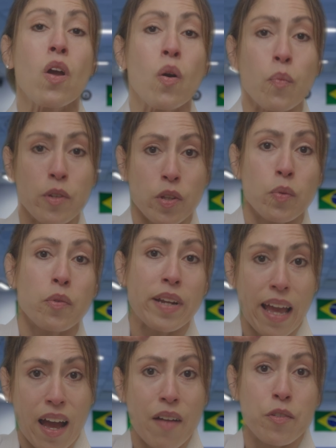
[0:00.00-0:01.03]
when you
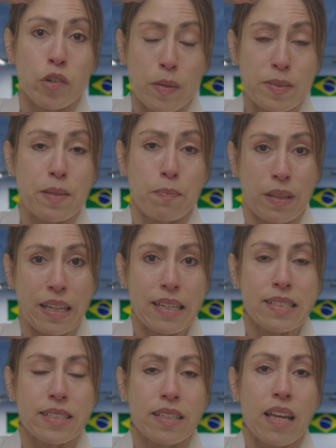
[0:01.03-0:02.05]
already have your grips in
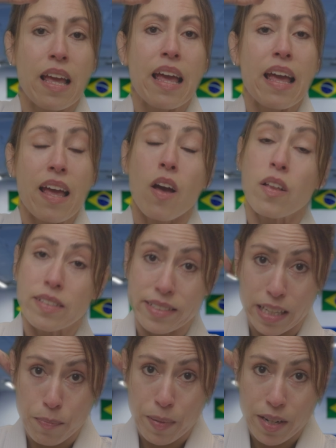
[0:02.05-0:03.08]
place,
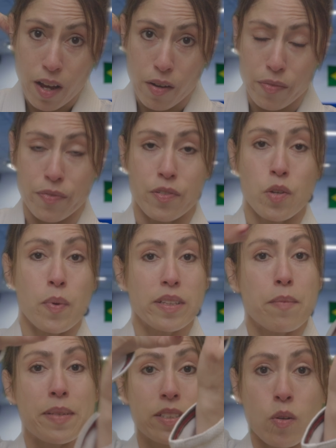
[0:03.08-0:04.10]
deep enough, you want
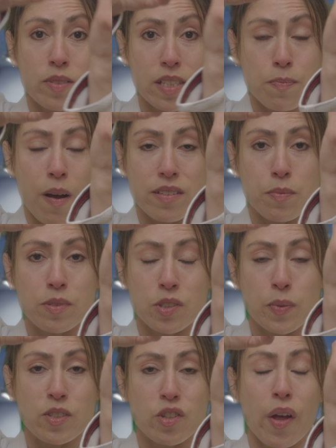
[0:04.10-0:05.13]
them as close as possible
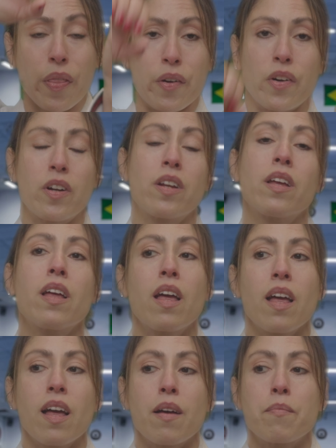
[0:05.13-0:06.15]
to each other,
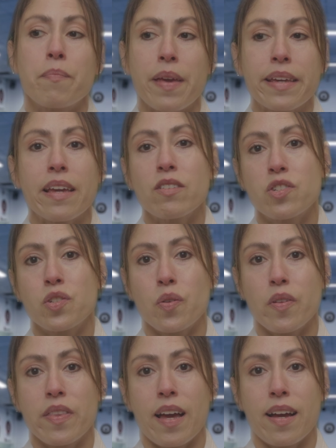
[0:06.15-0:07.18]
making
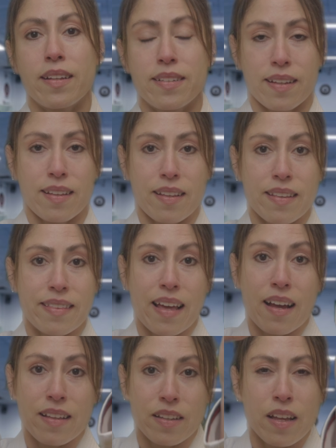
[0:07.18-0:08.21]
sure that
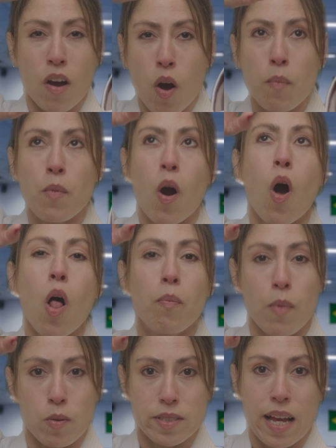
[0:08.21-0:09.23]

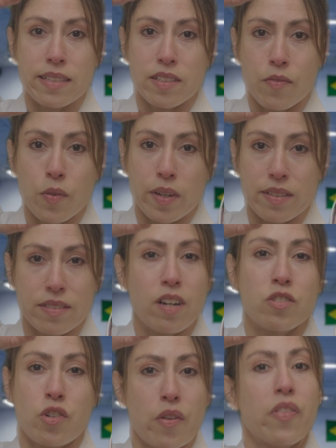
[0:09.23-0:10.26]
almost as if you can
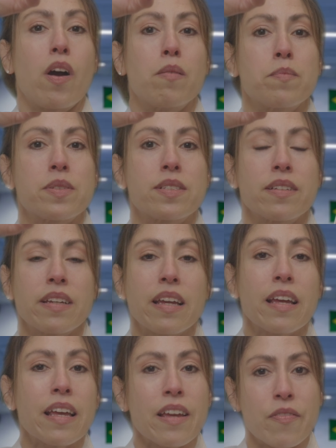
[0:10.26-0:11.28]
touch your thumbs.
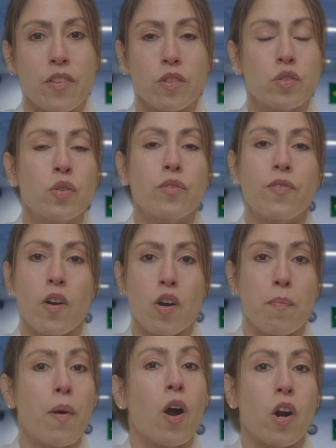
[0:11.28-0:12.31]
If they're too far
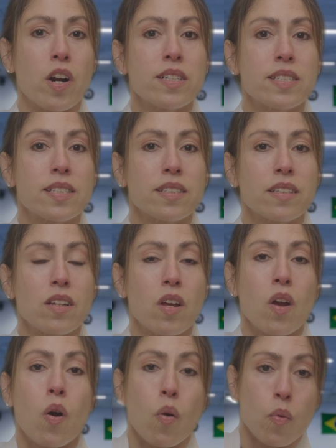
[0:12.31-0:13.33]
apart,
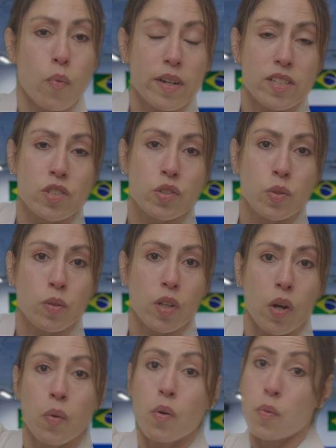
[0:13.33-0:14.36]
or one is too
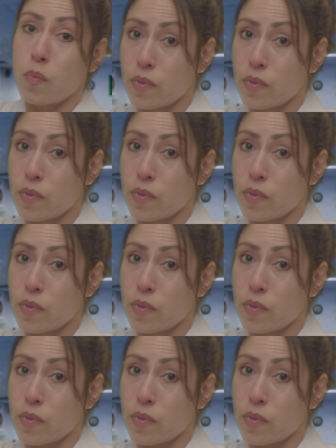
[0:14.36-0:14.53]
low, or